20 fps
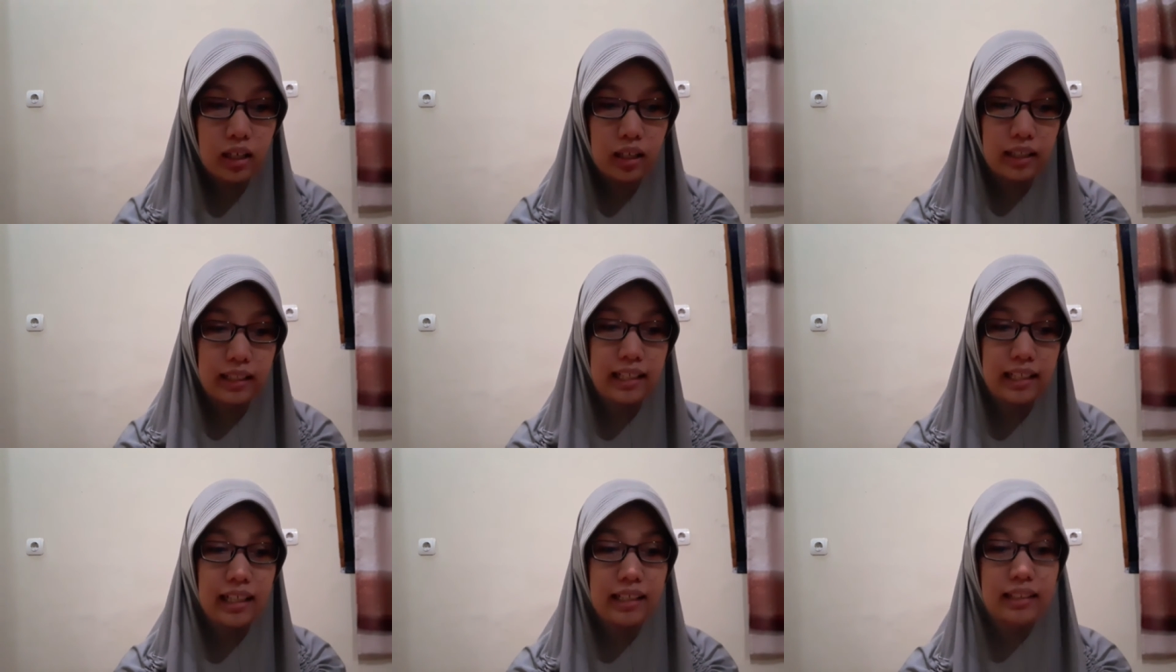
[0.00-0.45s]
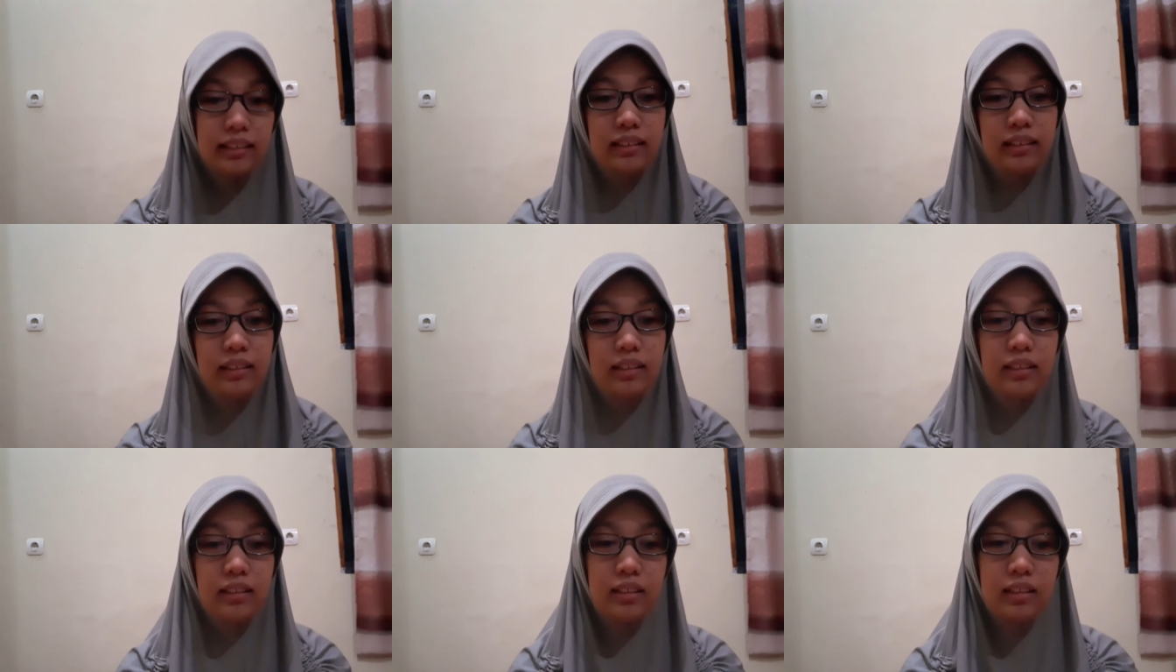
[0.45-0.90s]
then
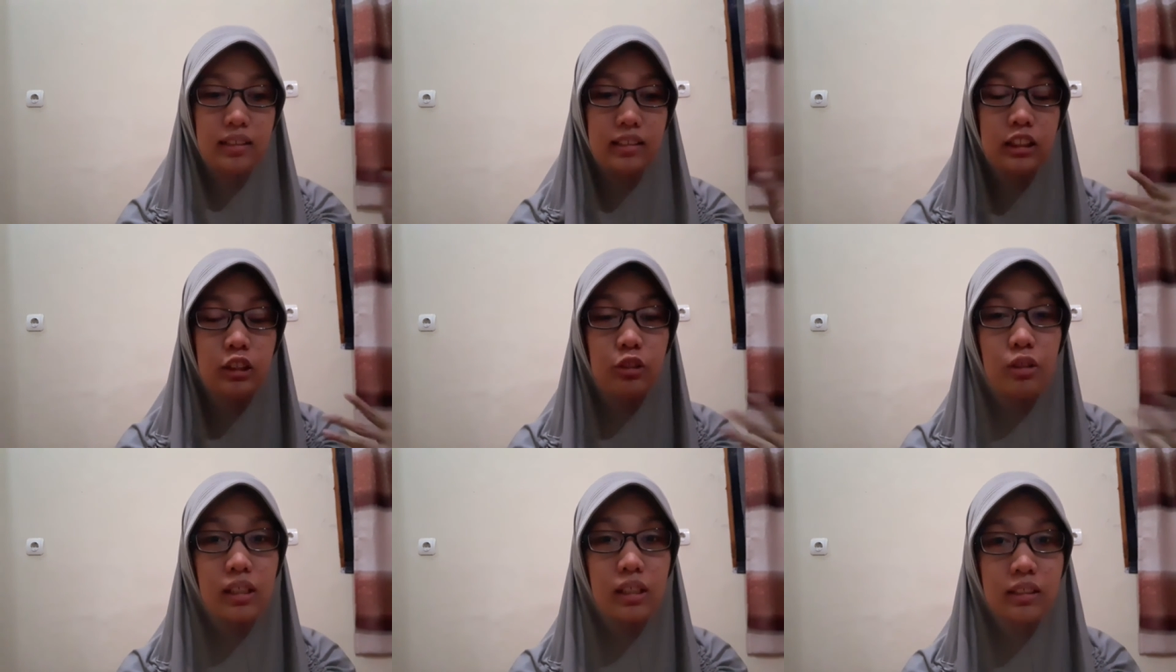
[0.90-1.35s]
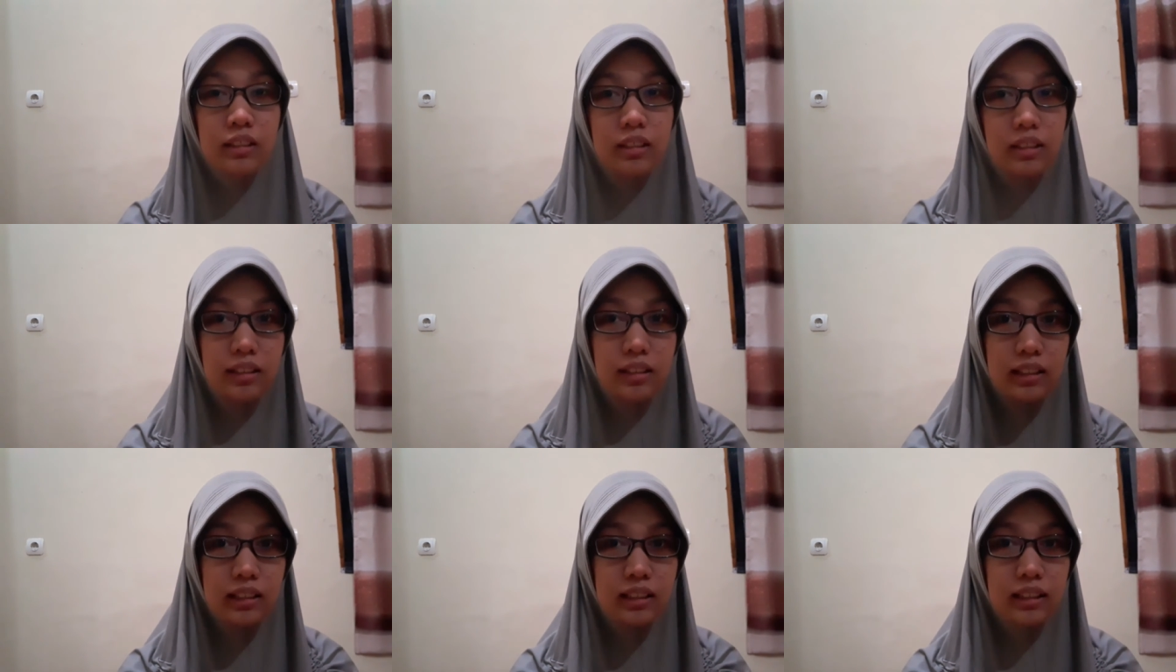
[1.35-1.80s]
the
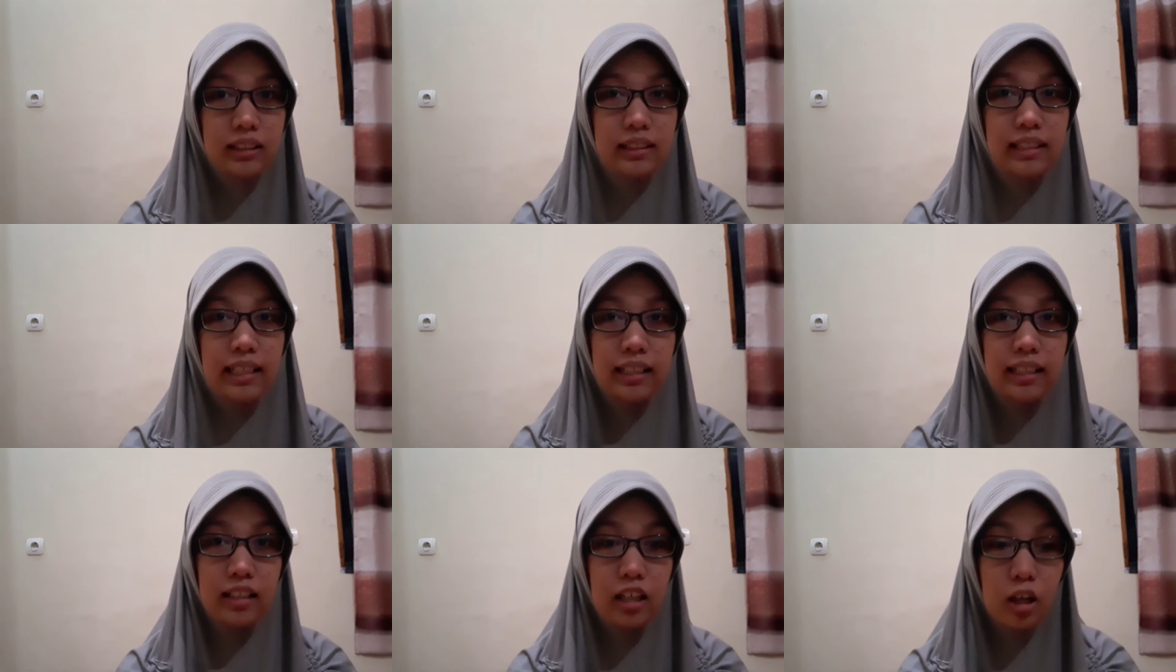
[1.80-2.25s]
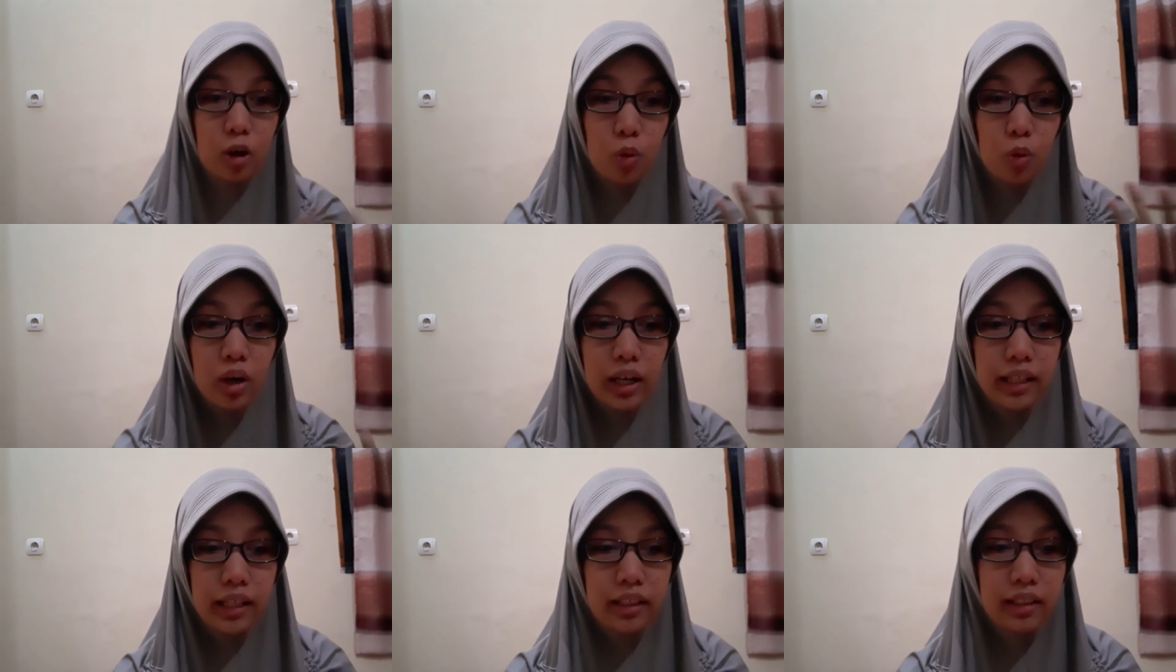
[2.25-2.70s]
structures that
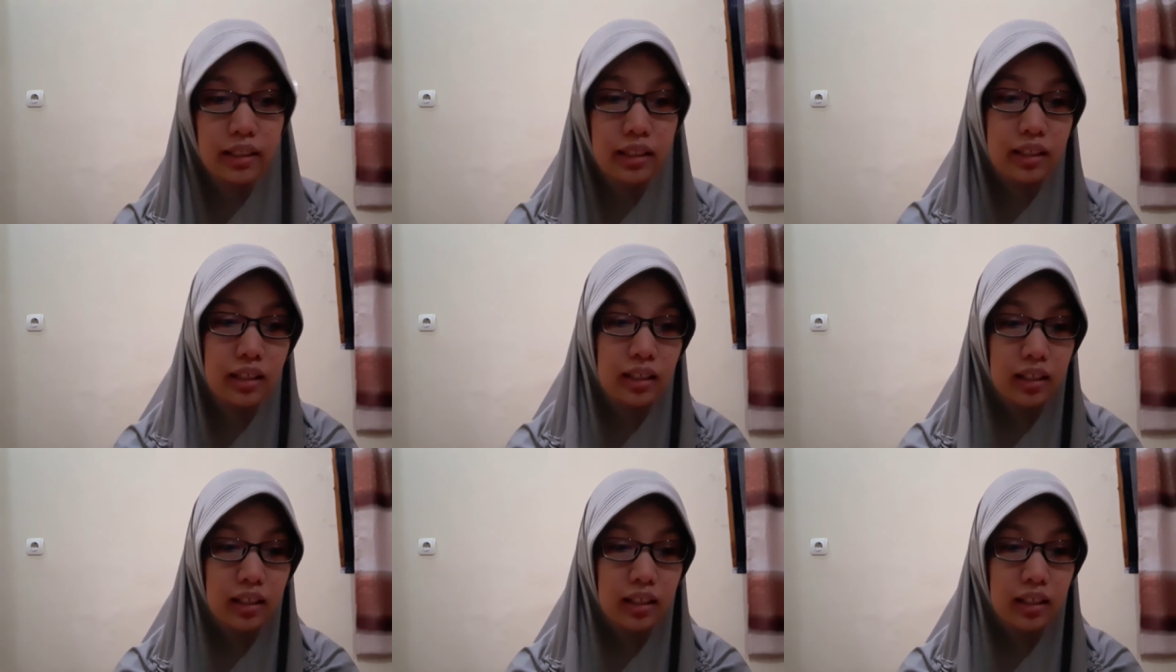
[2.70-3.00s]
acquire